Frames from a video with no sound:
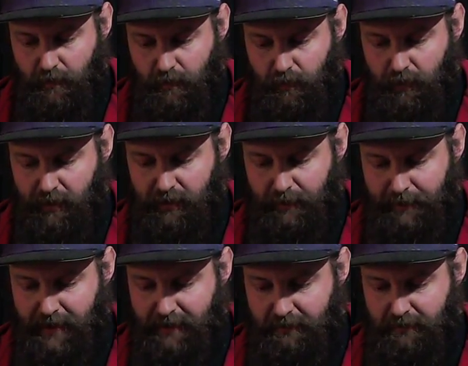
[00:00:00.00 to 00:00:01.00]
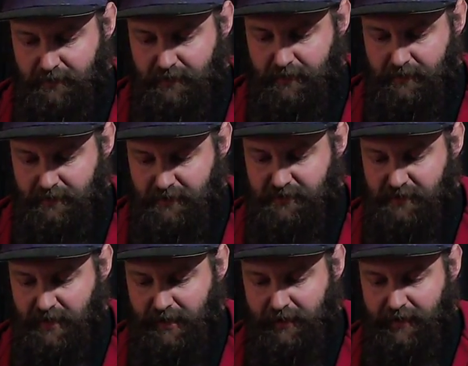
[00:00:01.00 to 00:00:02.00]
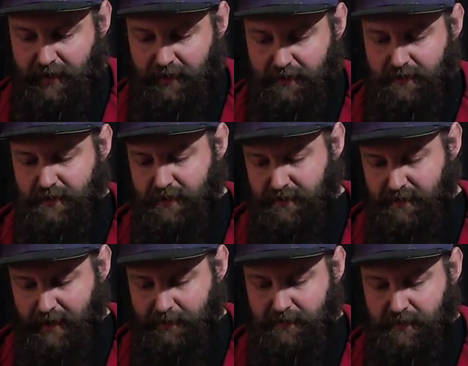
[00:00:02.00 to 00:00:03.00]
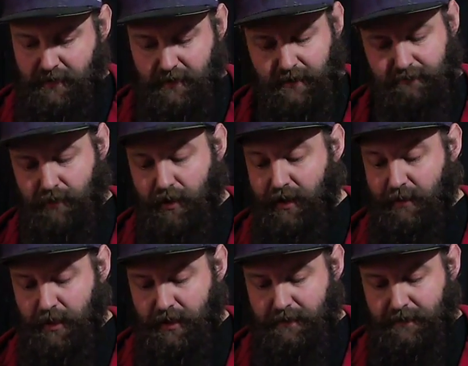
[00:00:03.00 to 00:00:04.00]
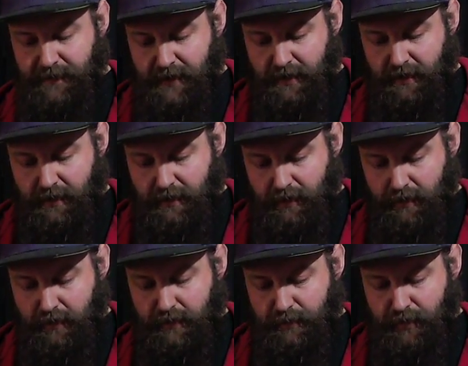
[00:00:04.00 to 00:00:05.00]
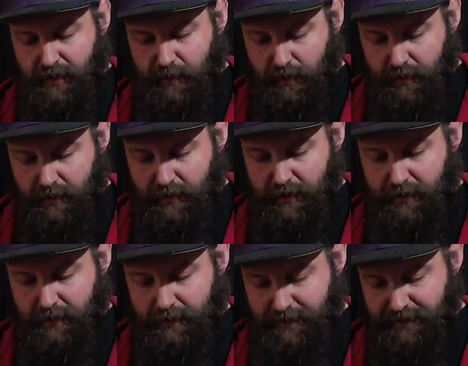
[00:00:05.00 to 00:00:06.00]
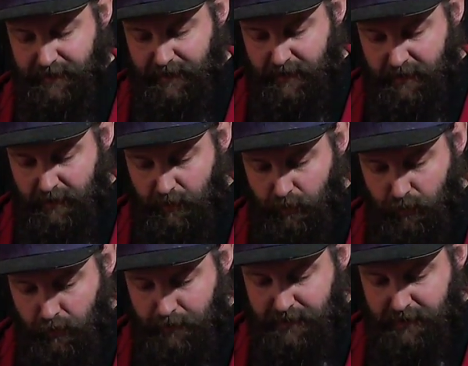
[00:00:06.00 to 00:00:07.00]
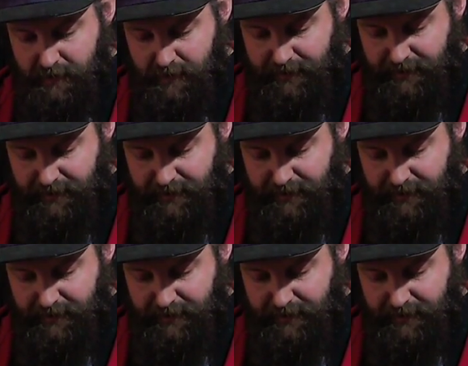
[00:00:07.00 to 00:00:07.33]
While above, the ceiling, says Iron Man. Oh my word. Whoops.